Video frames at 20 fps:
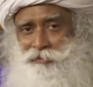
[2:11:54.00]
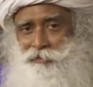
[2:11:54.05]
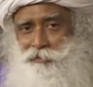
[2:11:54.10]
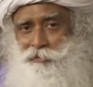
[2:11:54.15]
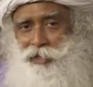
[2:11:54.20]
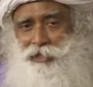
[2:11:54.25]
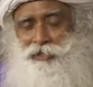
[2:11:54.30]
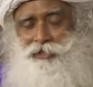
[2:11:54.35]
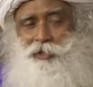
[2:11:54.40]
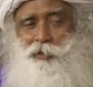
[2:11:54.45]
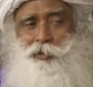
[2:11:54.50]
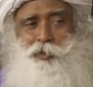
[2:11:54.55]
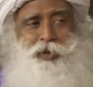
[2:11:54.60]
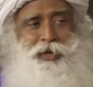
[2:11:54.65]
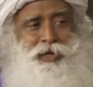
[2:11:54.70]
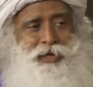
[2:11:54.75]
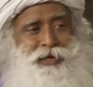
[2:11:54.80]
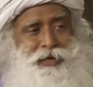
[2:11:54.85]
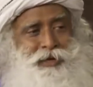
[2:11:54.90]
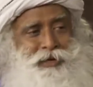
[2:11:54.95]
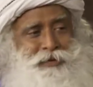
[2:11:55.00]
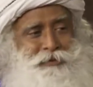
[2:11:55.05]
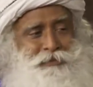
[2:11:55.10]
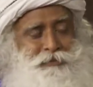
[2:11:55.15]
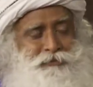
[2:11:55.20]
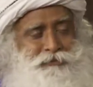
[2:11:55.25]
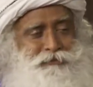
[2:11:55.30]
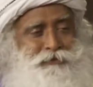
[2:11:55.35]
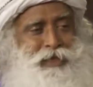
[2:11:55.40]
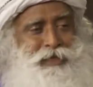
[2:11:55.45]
better
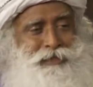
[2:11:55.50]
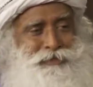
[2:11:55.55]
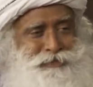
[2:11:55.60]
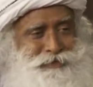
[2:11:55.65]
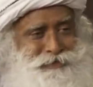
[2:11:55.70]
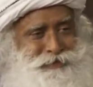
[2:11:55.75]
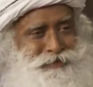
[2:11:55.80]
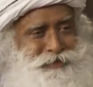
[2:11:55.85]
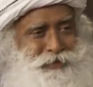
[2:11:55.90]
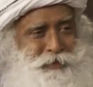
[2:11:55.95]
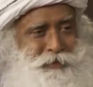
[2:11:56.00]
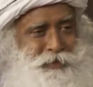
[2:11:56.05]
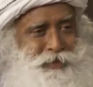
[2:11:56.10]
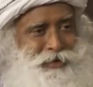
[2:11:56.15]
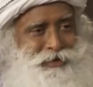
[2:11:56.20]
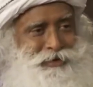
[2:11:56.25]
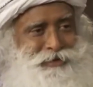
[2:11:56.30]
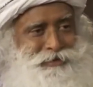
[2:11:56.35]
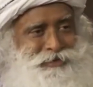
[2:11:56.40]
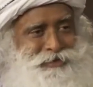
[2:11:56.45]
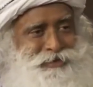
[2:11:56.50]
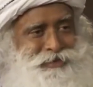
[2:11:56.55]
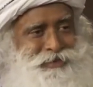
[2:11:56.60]
wealth in the world,